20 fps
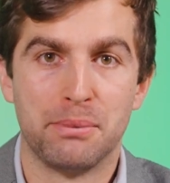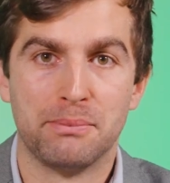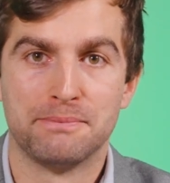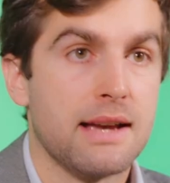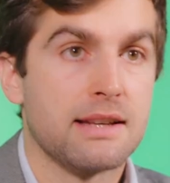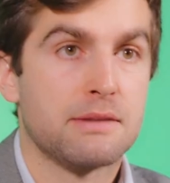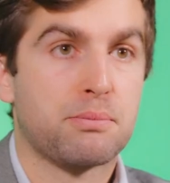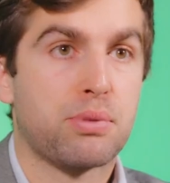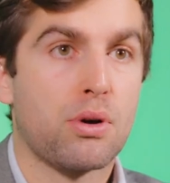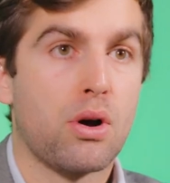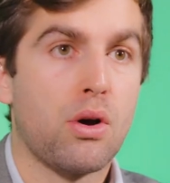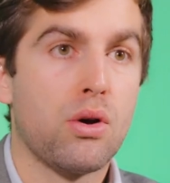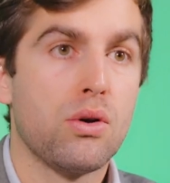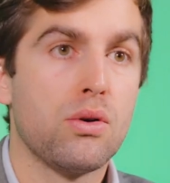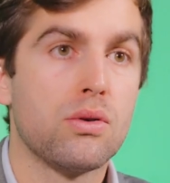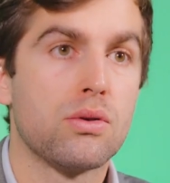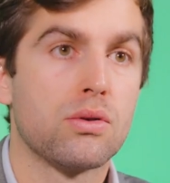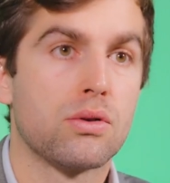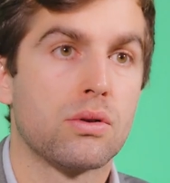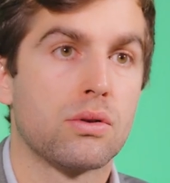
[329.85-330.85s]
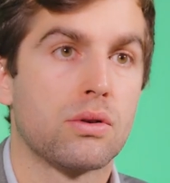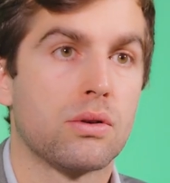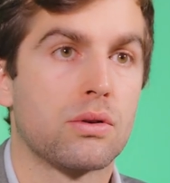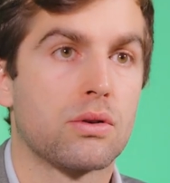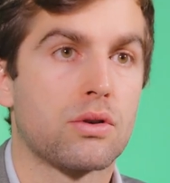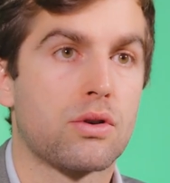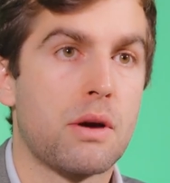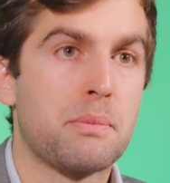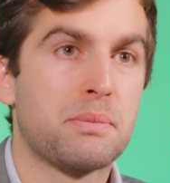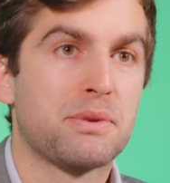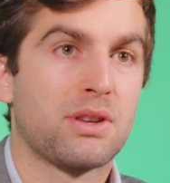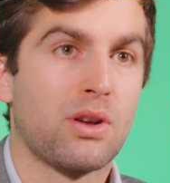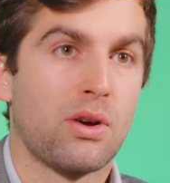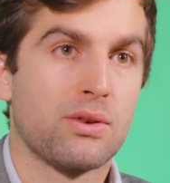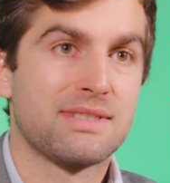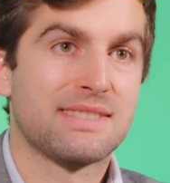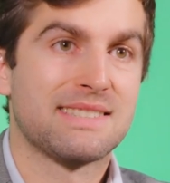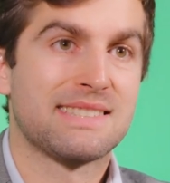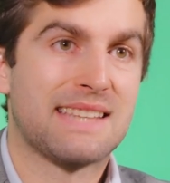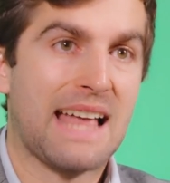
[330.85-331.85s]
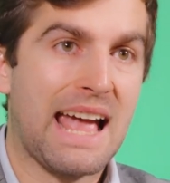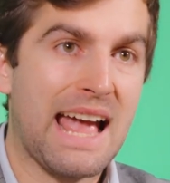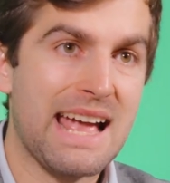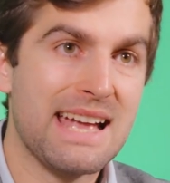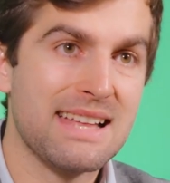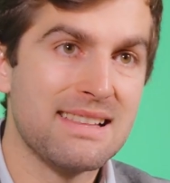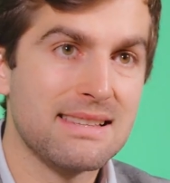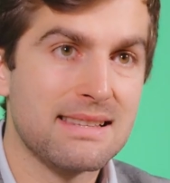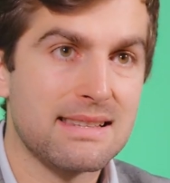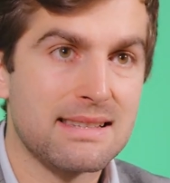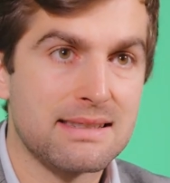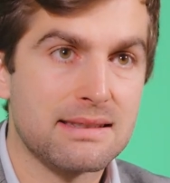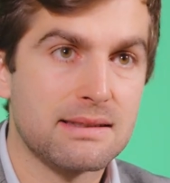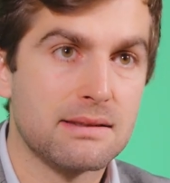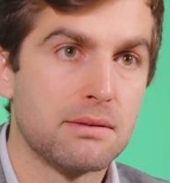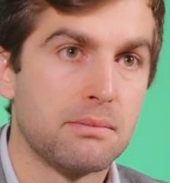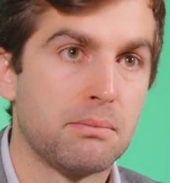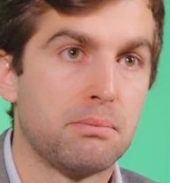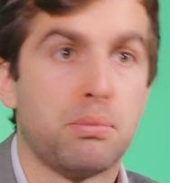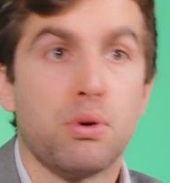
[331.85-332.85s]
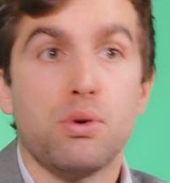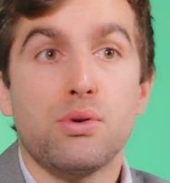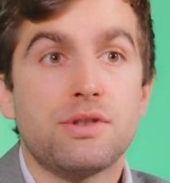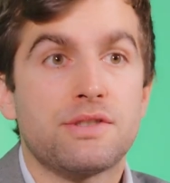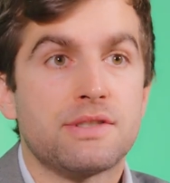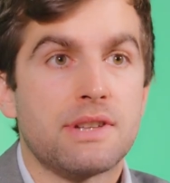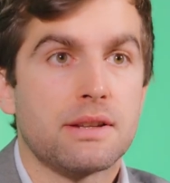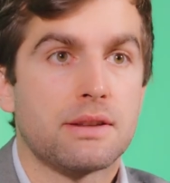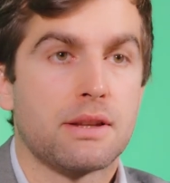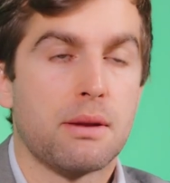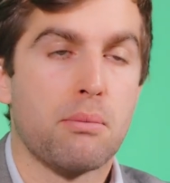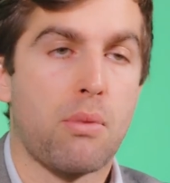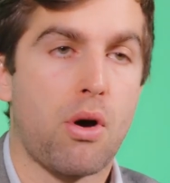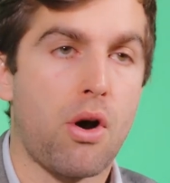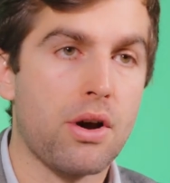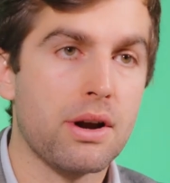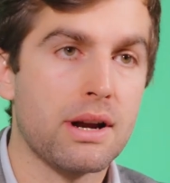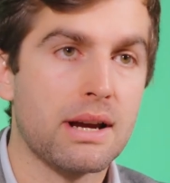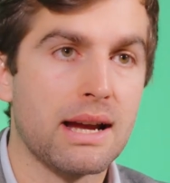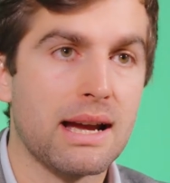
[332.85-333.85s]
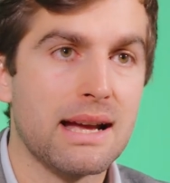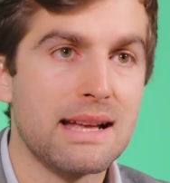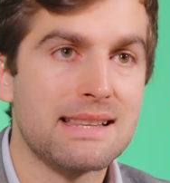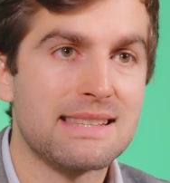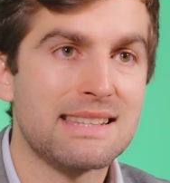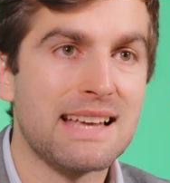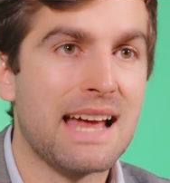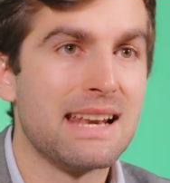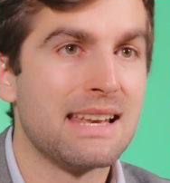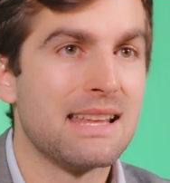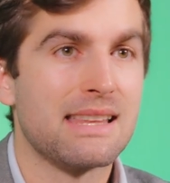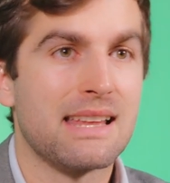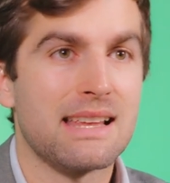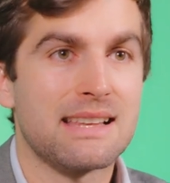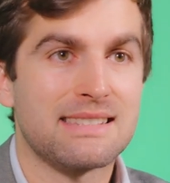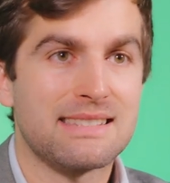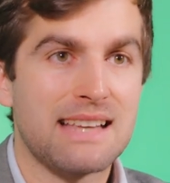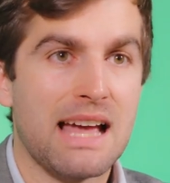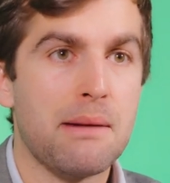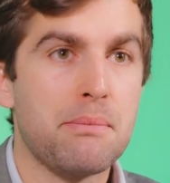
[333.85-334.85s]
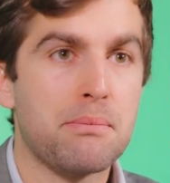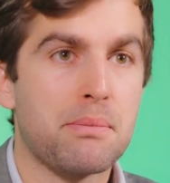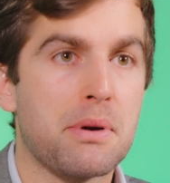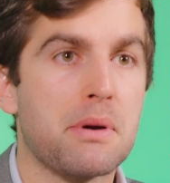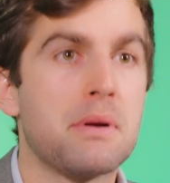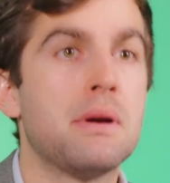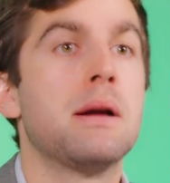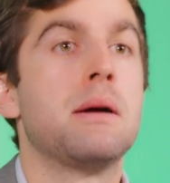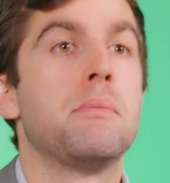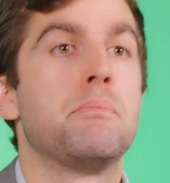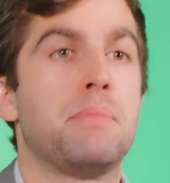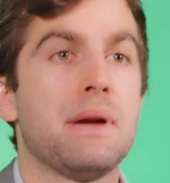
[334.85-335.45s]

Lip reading: His pro-crypto stance boosted the markets, and in December,